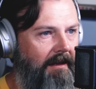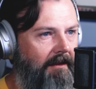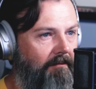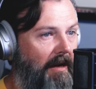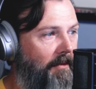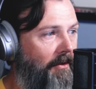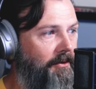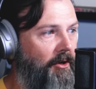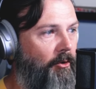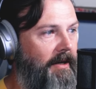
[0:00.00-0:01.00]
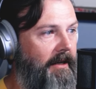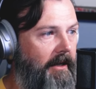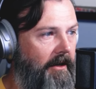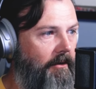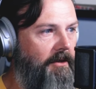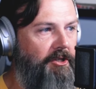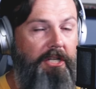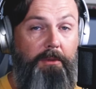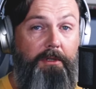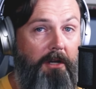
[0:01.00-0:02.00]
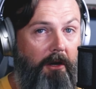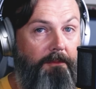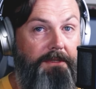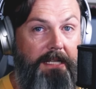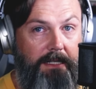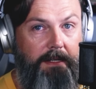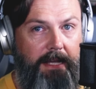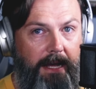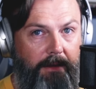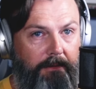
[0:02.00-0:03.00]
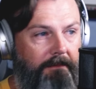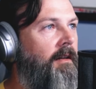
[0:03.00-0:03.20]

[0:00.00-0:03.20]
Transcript: My mother told me to go, and she would calm Tina down.